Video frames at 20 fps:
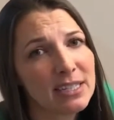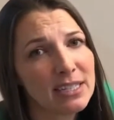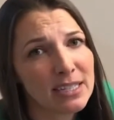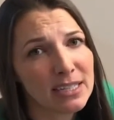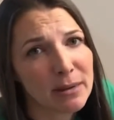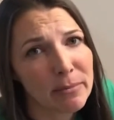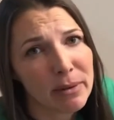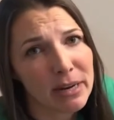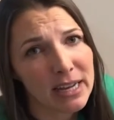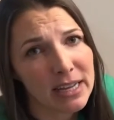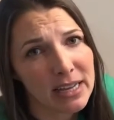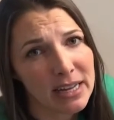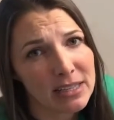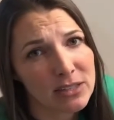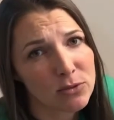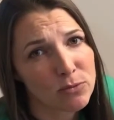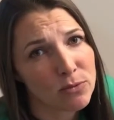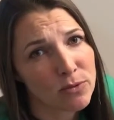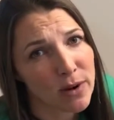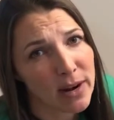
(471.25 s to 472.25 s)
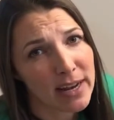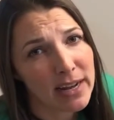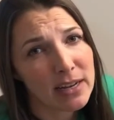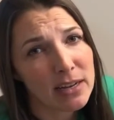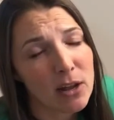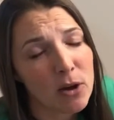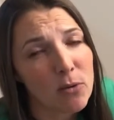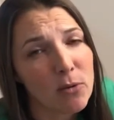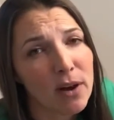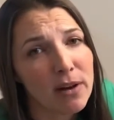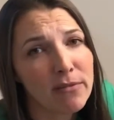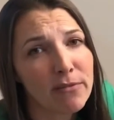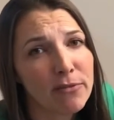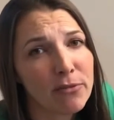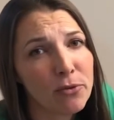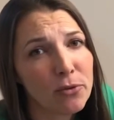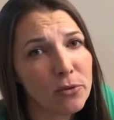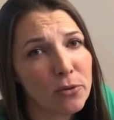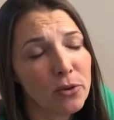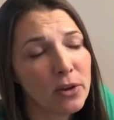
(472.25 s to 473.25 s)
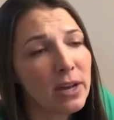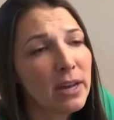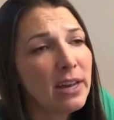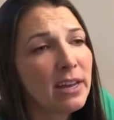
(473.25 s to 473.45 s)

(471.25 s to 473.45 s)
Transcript: somebody that's running low on food.